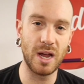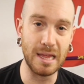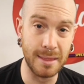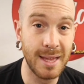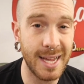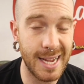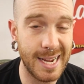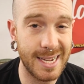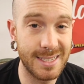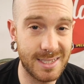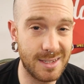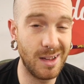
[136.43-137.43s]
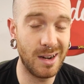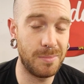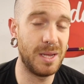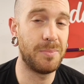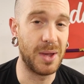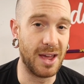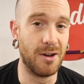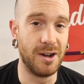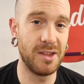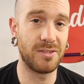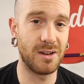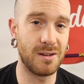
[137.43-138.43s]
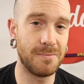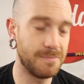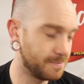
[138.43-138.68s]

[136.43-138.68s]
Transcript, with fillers: with, it's gonna be Panaracer.